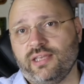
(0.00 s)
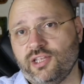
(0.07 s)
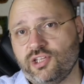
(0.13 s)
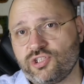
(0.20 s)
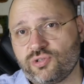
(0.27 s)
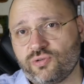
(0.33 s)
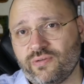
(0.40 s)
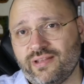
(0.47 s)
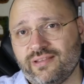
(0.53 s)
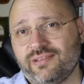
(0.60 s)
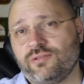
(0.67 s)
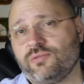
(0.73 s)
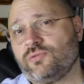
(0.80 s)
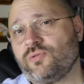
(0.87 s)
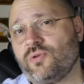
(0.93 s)
in each
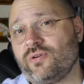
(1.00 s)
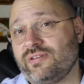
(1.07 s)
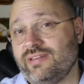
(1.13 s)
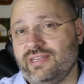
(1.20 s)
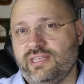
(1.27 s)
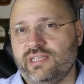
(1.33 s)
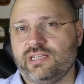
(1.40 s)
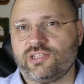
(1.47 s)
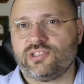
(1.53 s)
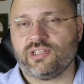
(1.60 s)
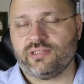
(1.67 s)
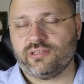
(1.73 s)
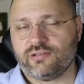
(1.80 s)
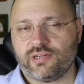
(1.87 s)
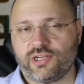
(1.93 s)
20 to 30
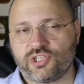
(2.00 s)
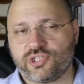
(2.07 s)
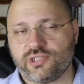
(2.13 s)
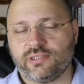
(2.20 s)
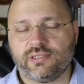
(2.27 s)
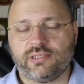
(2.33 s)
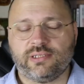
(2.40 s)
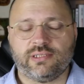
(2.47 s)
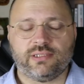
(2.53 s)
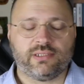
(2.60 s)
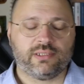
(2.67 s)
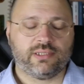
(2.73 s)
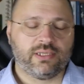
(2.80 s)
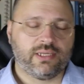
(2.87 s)
years in the Russian